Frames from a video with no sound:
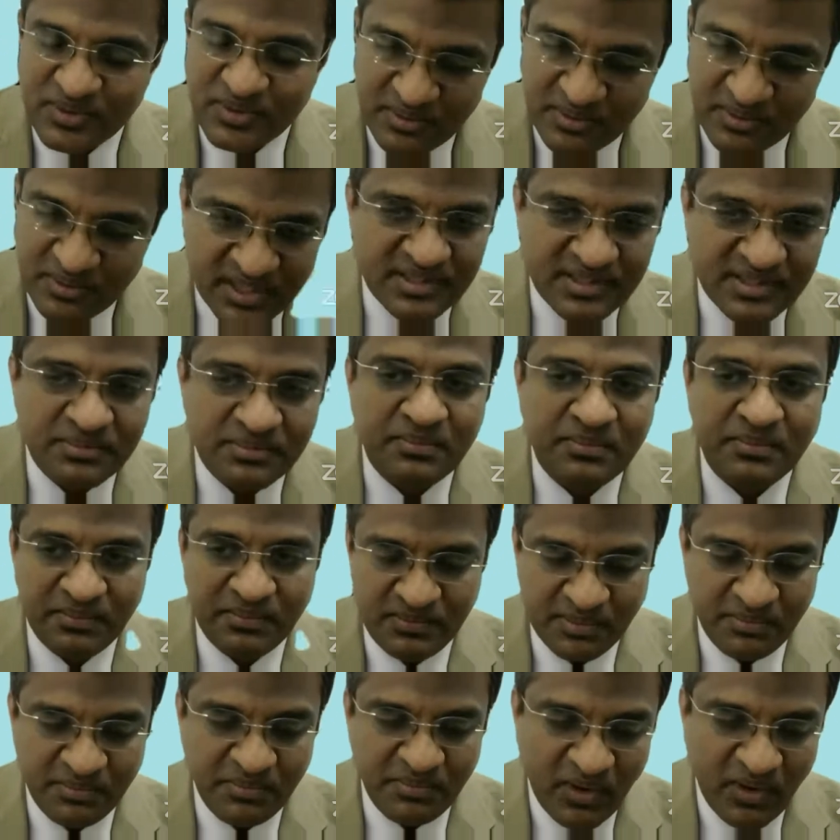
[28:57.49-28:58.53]
But
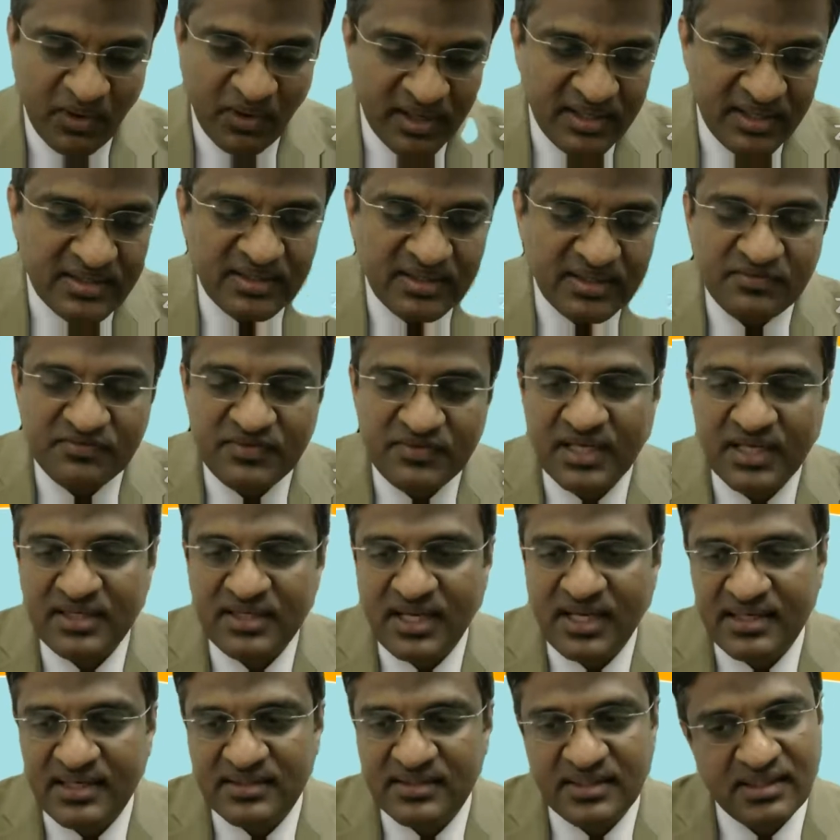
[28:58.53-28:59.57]
the point of the
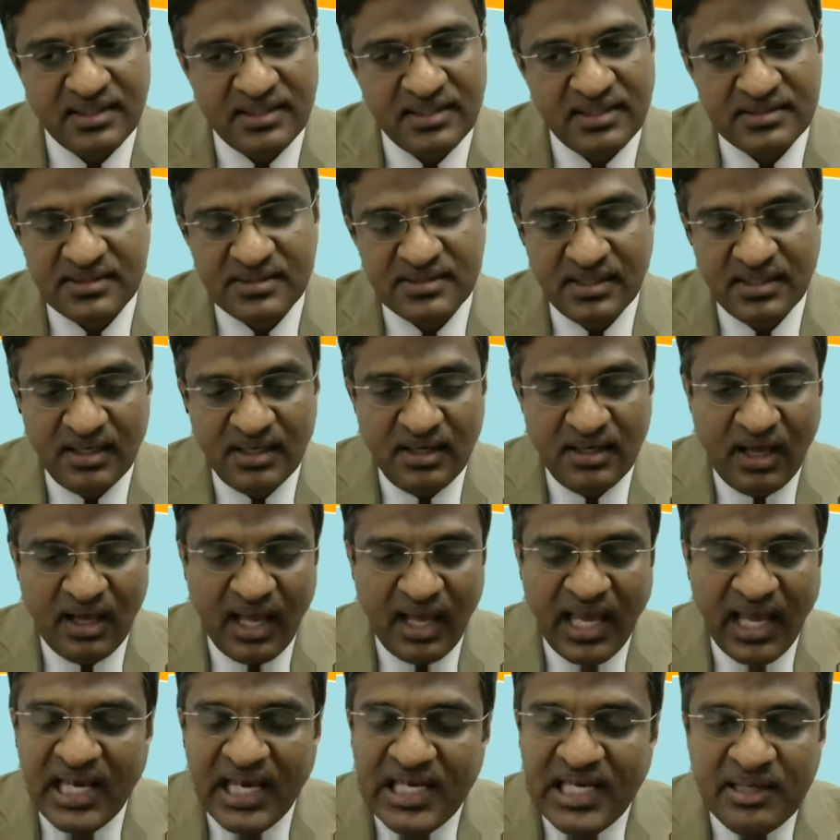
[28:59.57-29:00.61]
entire thing is,
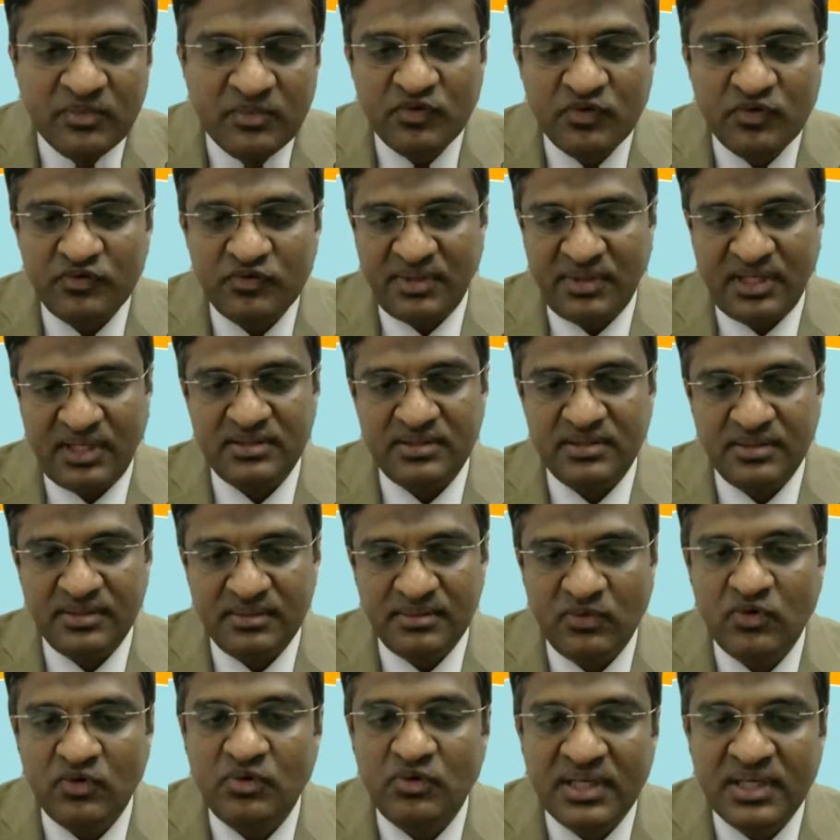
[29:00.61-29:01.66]
any movement
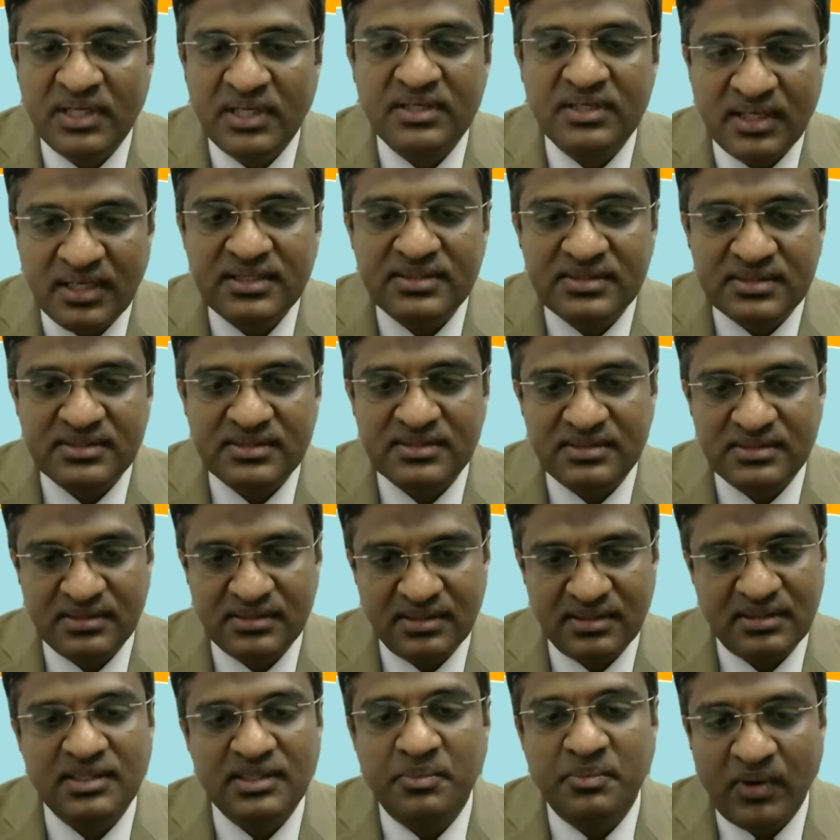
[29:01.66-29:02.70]

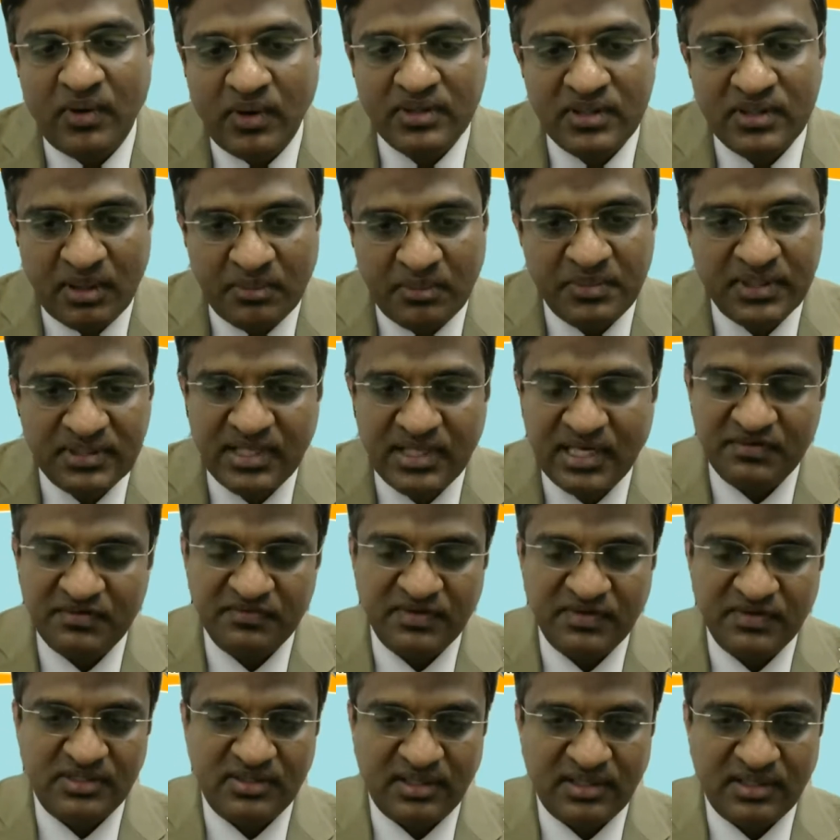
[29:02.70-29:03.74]
is the topic that
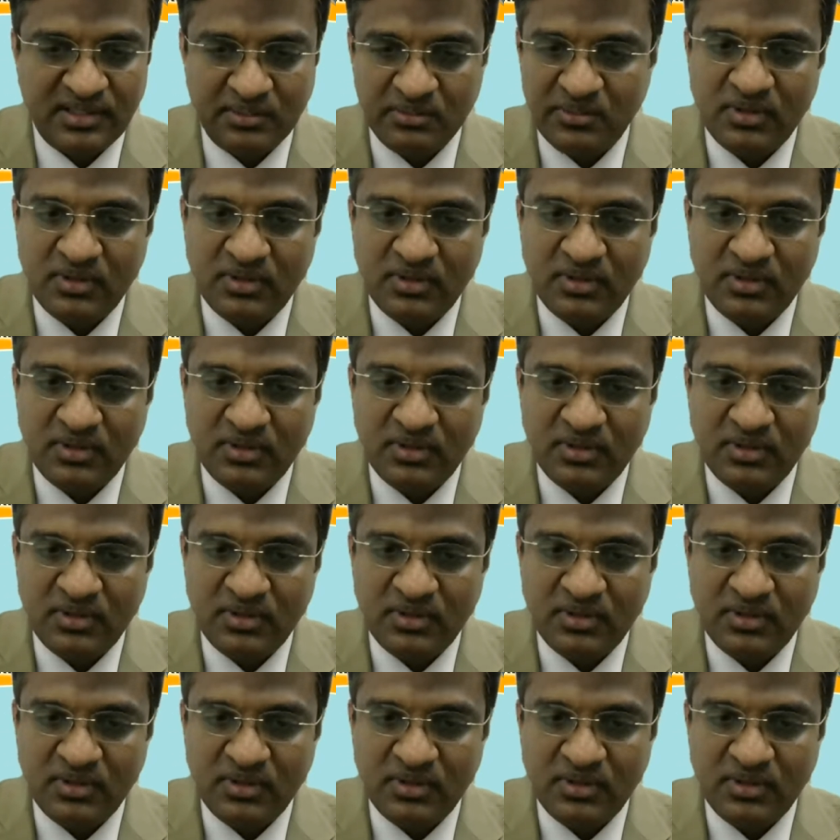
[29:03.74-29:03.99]
we're talking